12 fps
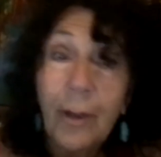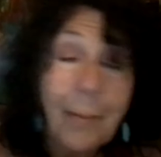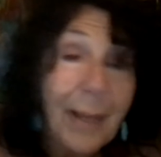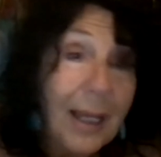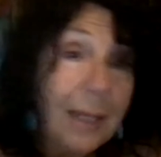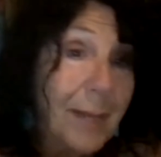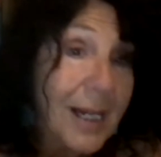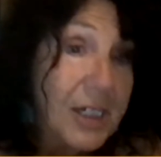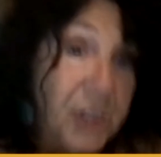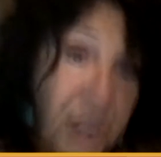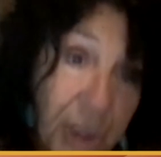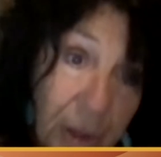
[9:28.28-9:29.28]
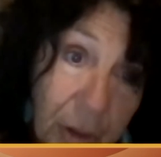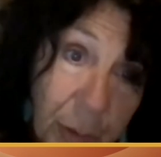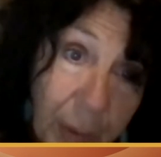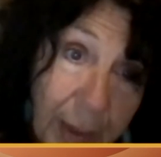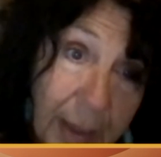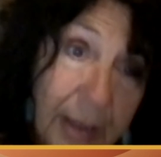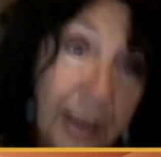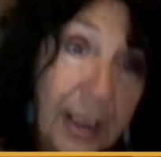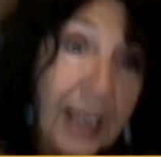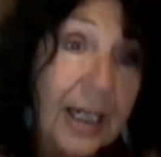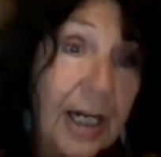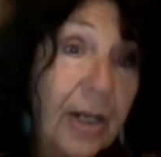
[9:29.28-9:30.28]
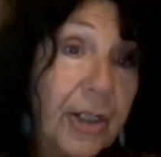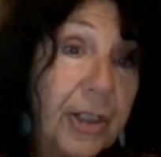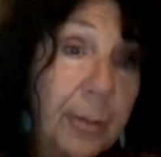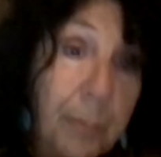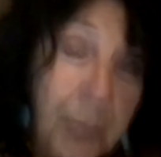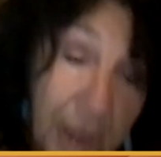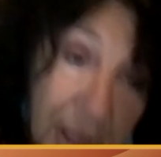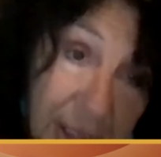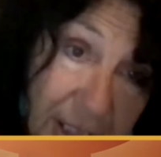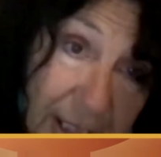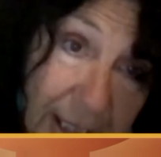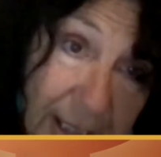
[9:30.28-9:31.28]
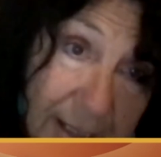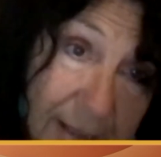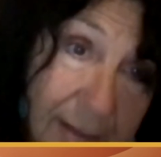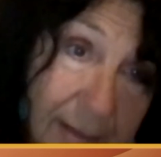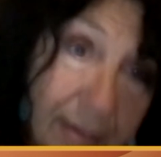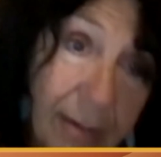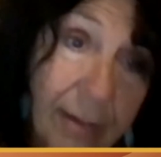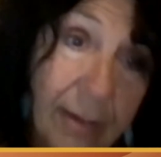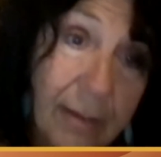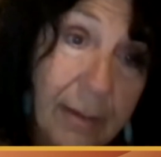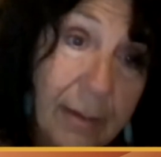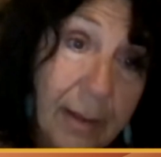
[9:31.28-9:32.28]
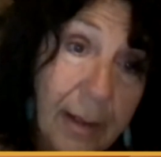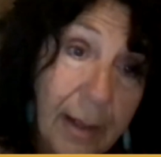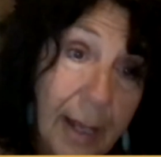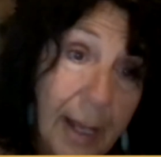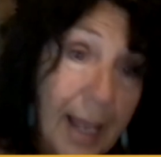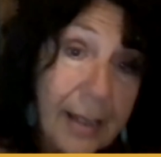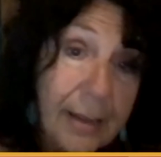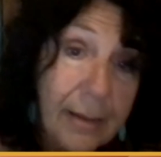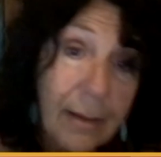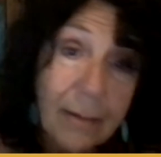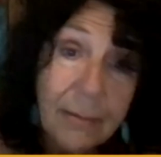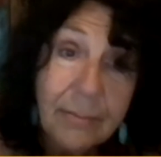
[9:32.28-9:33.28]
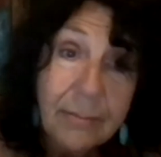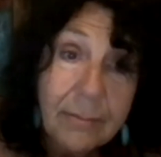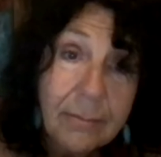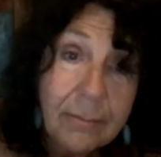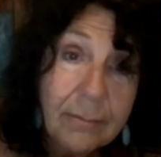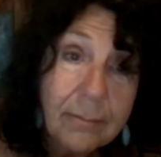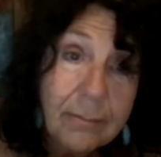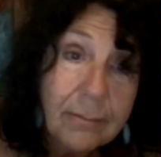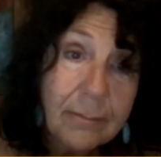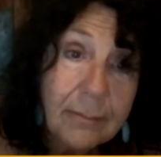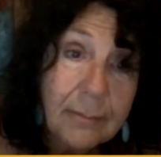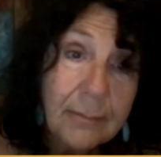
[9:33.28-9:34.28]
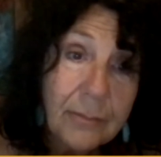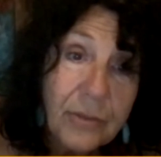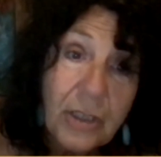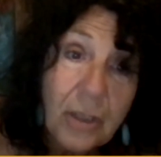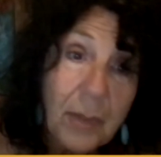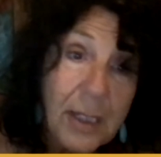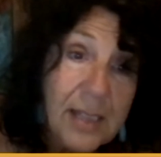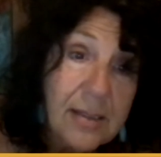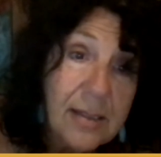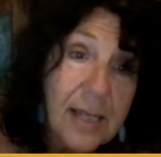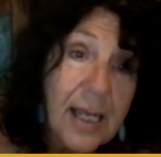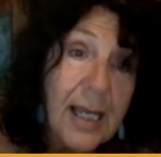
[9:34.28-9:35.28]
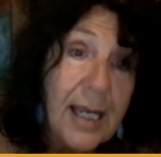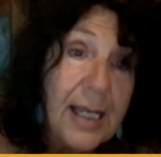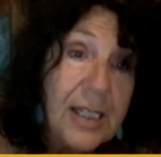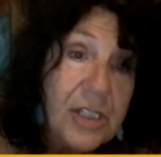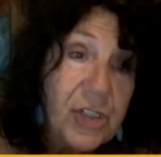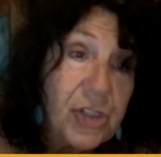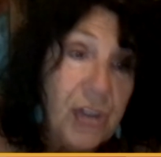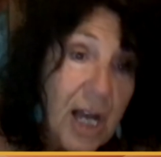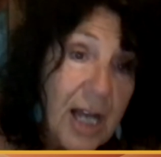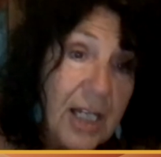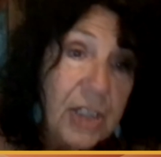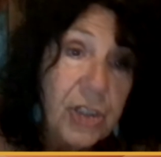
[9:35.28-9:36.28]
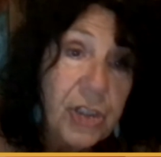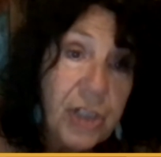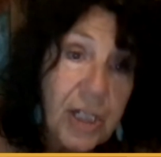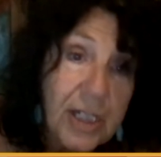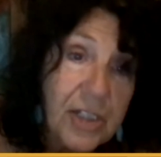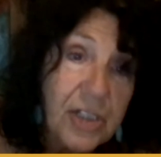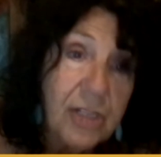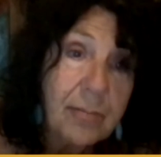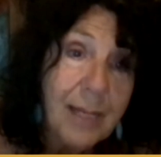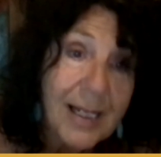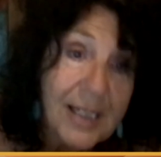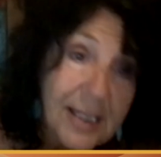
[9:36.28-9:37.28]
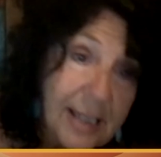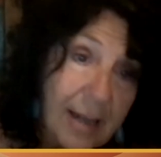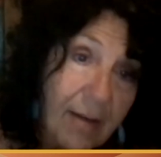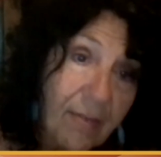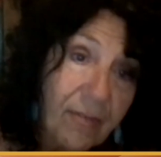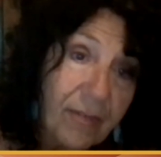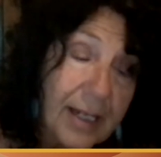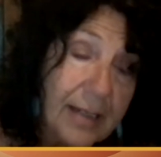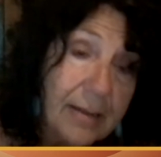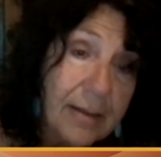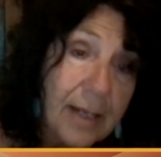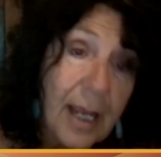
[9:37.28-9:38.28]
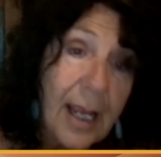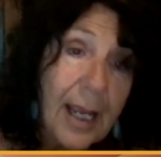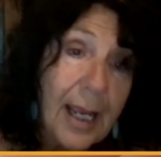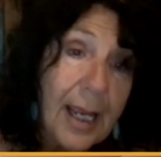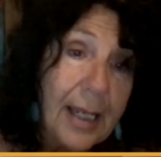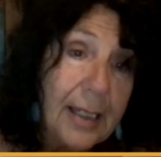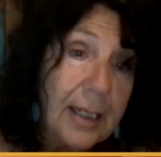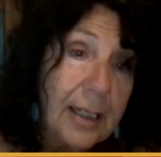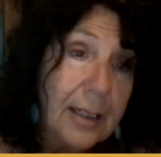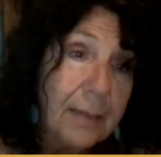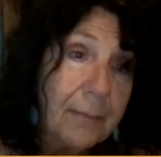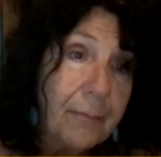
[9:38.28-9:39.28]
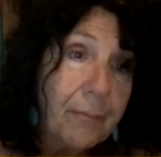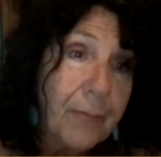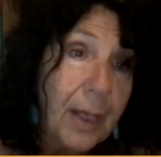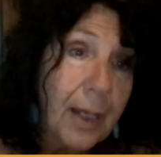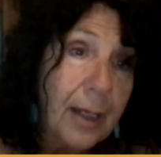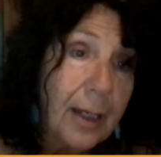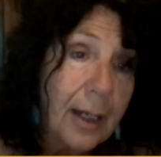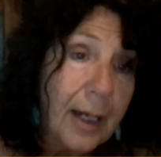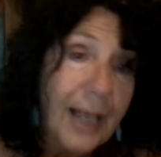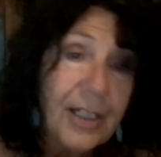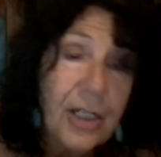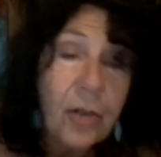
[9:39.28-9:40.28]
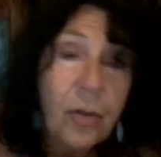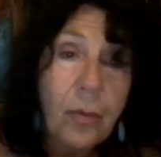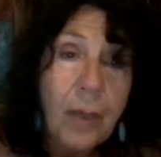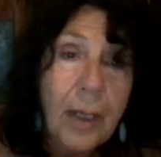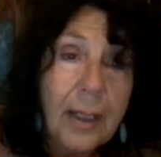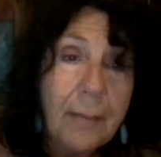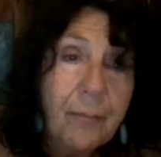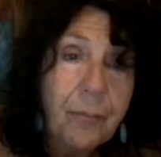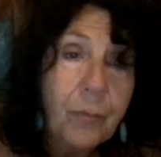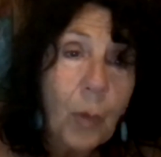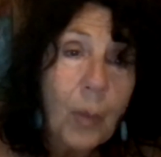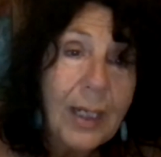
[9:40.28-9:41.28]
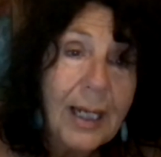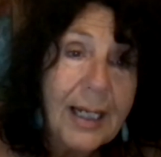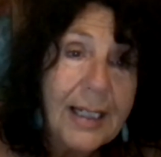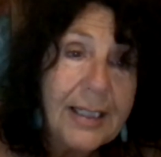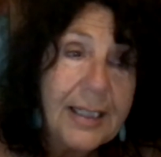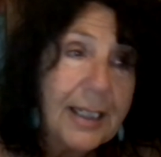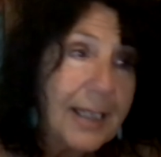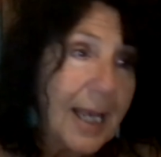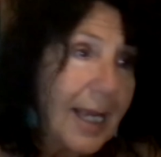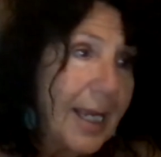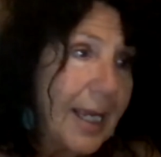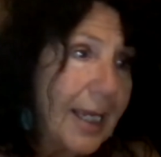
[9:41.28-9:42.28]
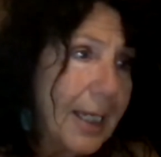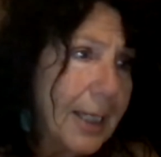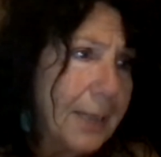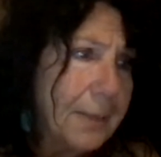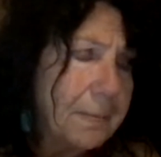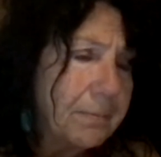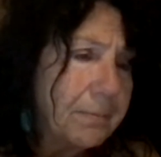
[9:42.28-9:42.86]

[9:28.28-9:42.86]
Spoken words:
about my children and our communities. And so it's not just myself. And I know when I did a